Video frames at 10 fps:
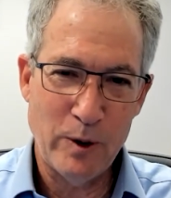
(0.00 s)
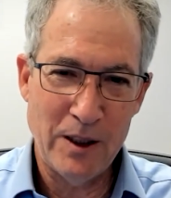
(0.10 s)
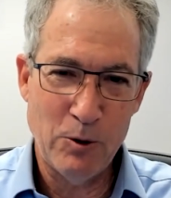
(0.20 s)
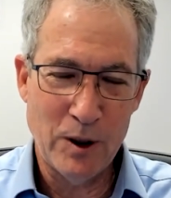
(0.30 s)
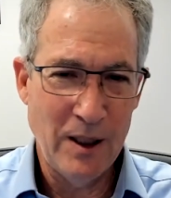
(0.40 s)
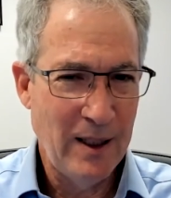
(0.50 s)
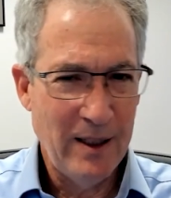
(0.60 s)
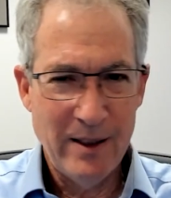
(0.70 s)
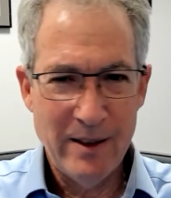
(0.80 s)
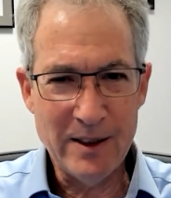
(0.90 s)
where you were.
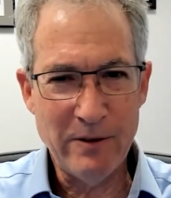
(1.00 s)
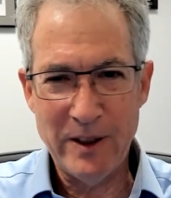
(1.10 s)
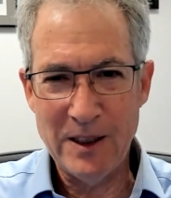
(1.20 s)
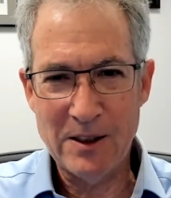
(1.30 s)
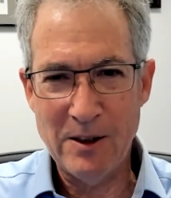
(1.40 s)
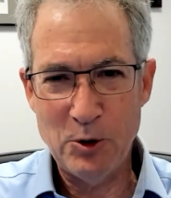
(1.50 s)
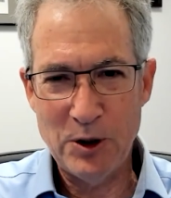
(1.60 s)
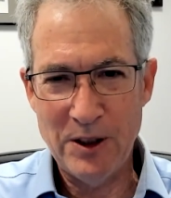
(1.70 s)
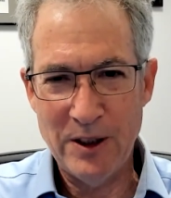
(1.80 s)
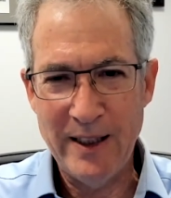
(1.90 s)
That's a very slow
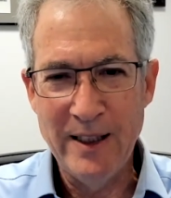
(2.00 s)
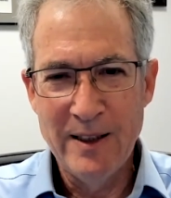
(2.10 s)
journey.